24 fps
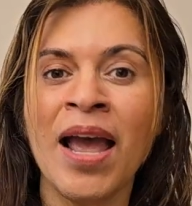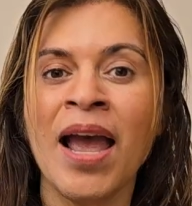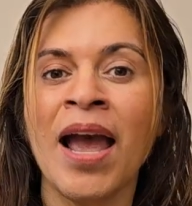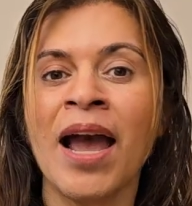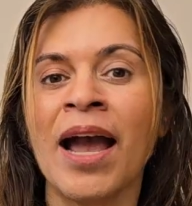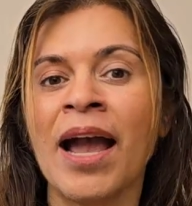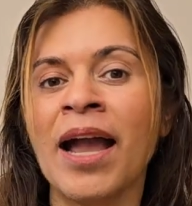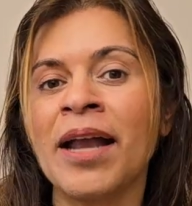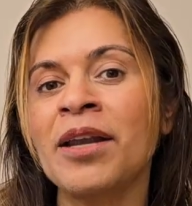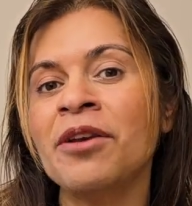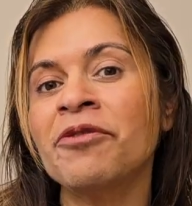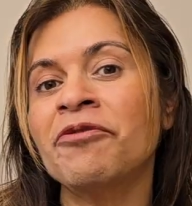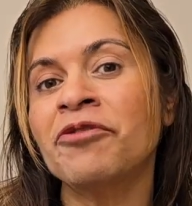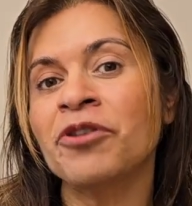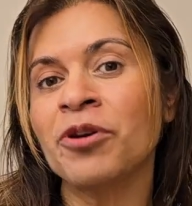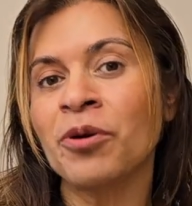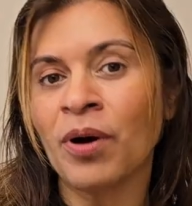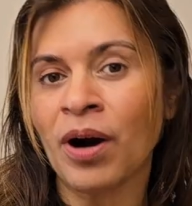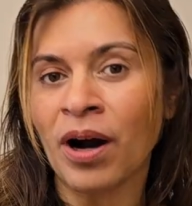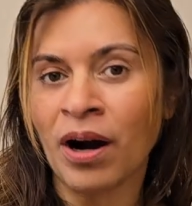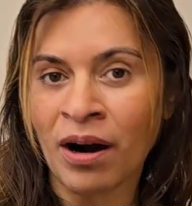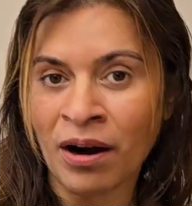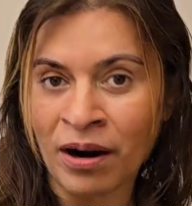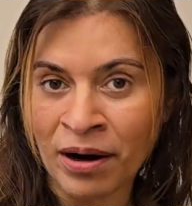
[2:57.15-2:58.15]
And if you
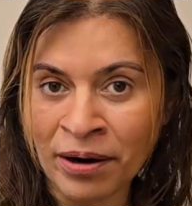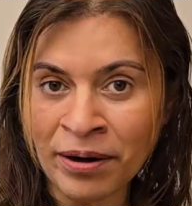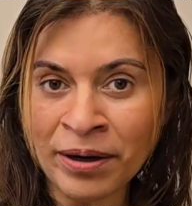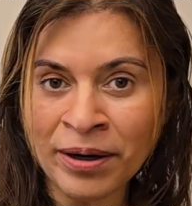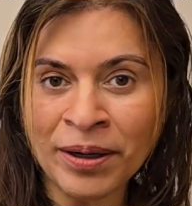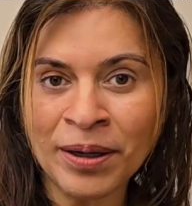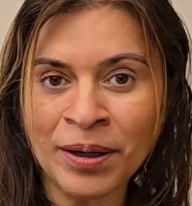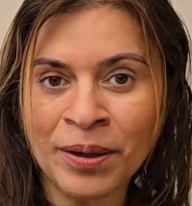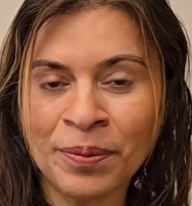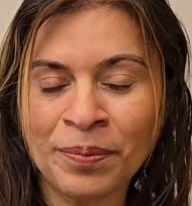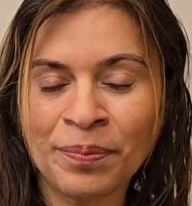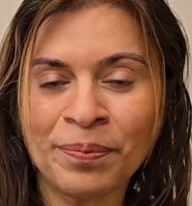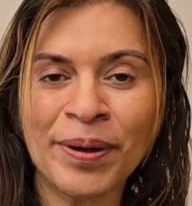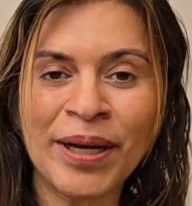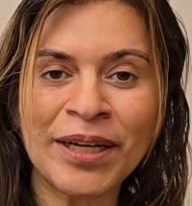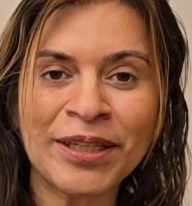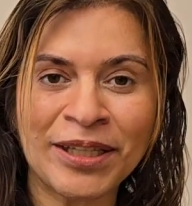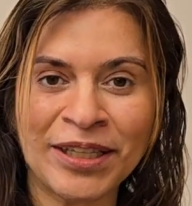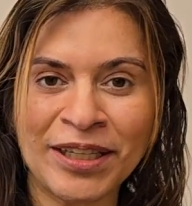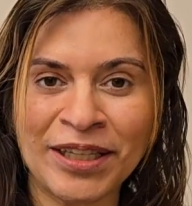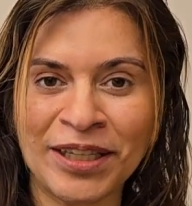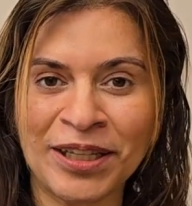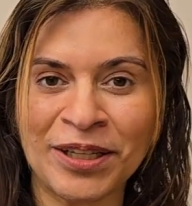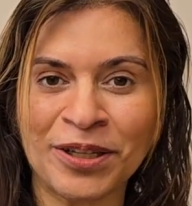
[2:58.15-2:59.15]
are
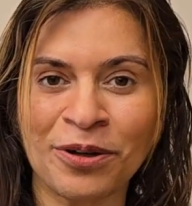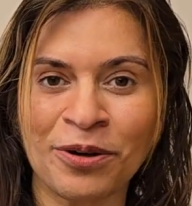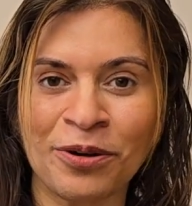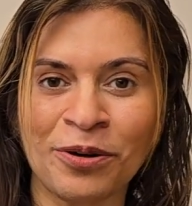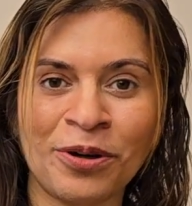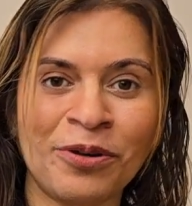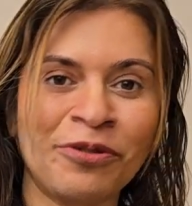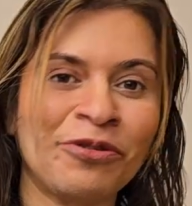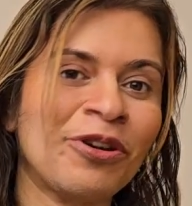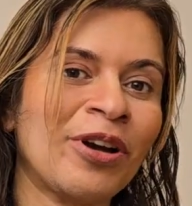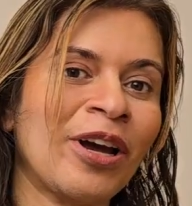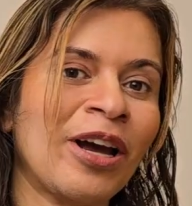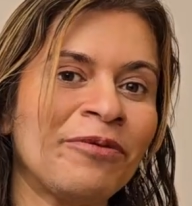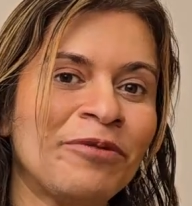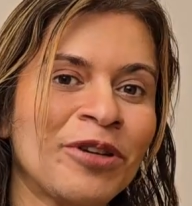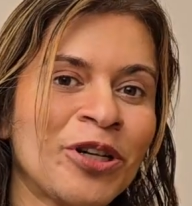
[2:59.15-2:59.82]
petite or if you have a